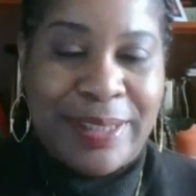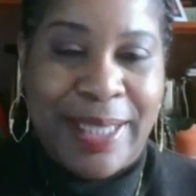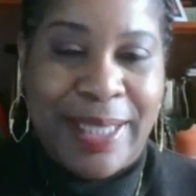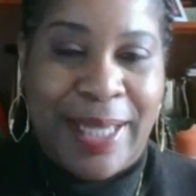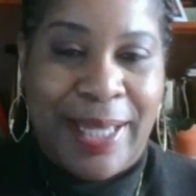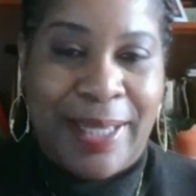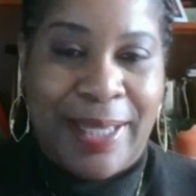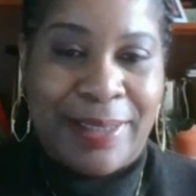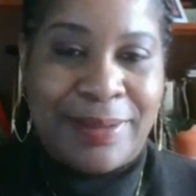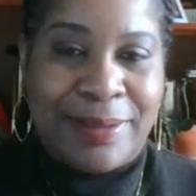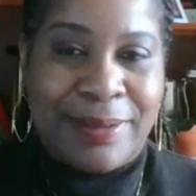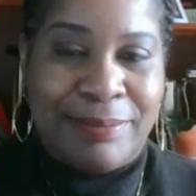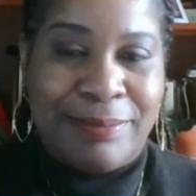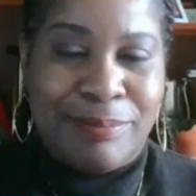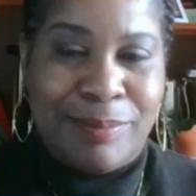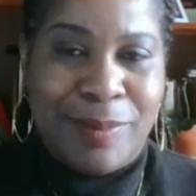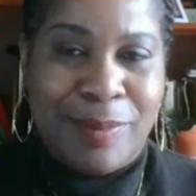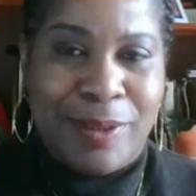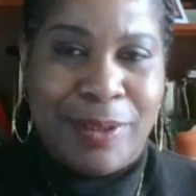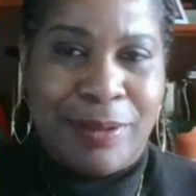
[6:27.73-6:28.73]
That
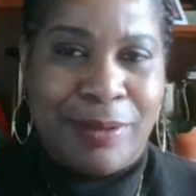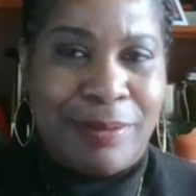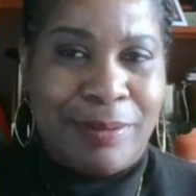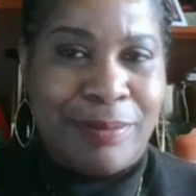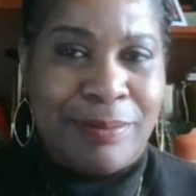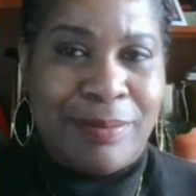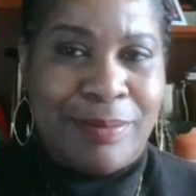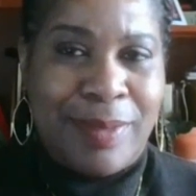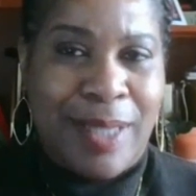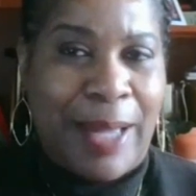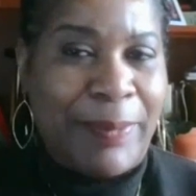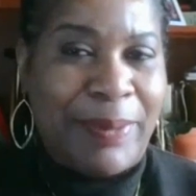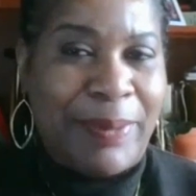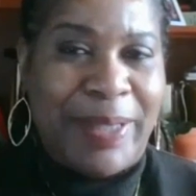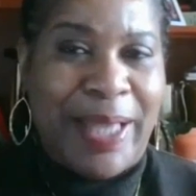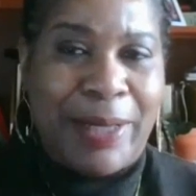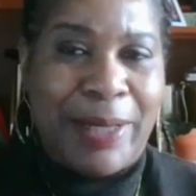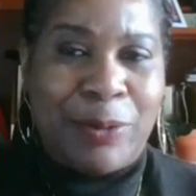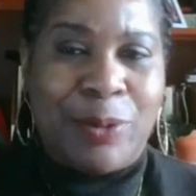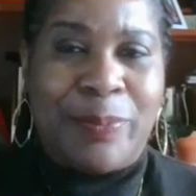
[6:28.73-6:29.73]
you know, I'm a
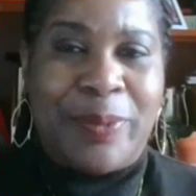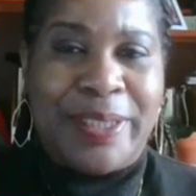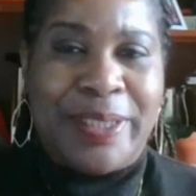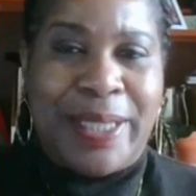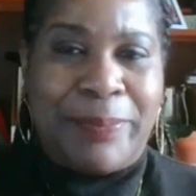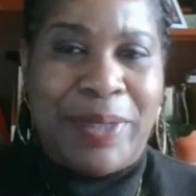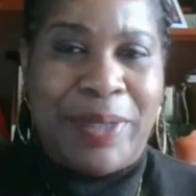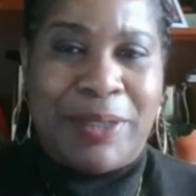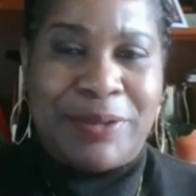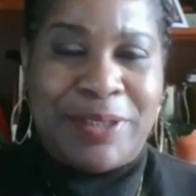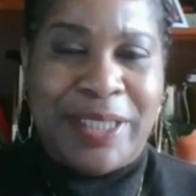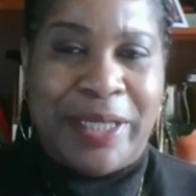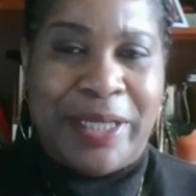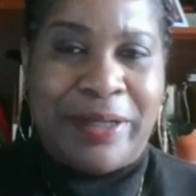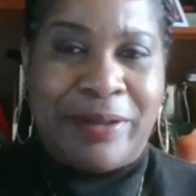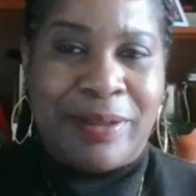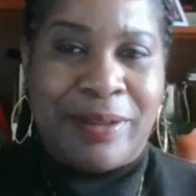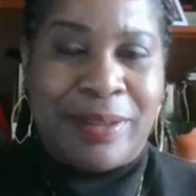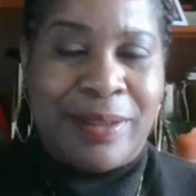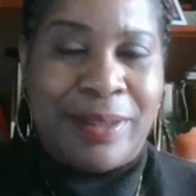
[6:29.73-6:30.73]
black woman. I'm out
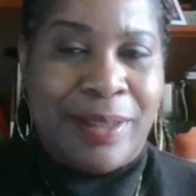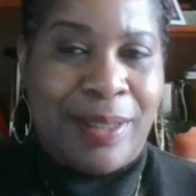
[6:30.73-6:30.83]
here.